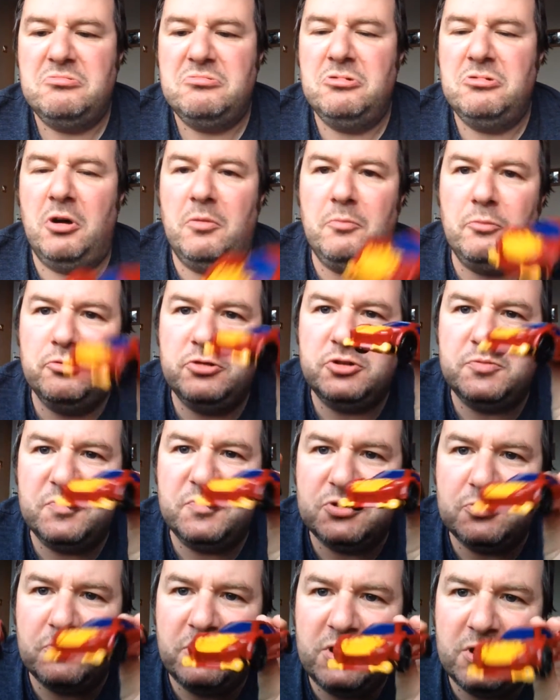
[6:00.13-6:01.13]
not much
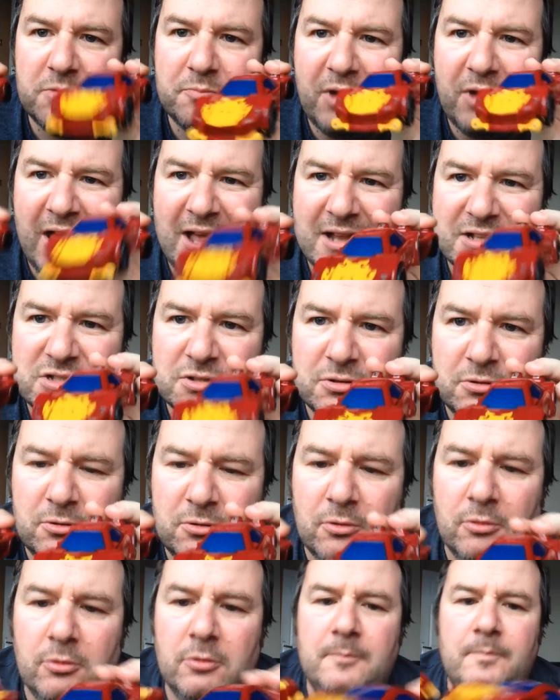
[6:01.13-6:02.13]
between them at
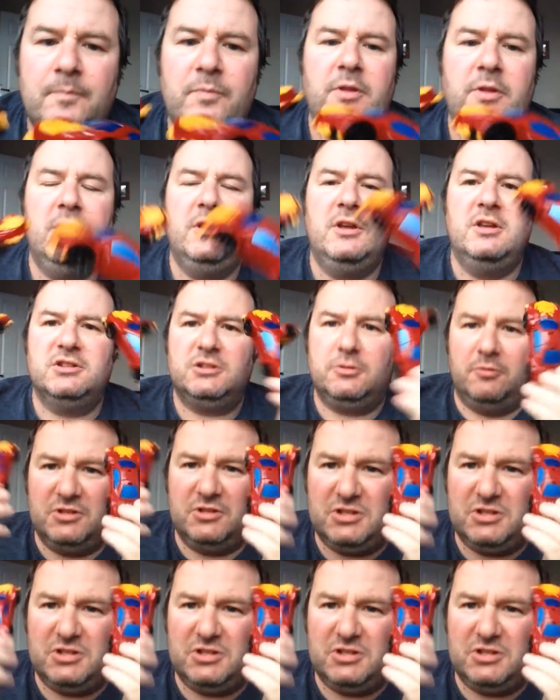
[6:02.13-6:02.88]
all. So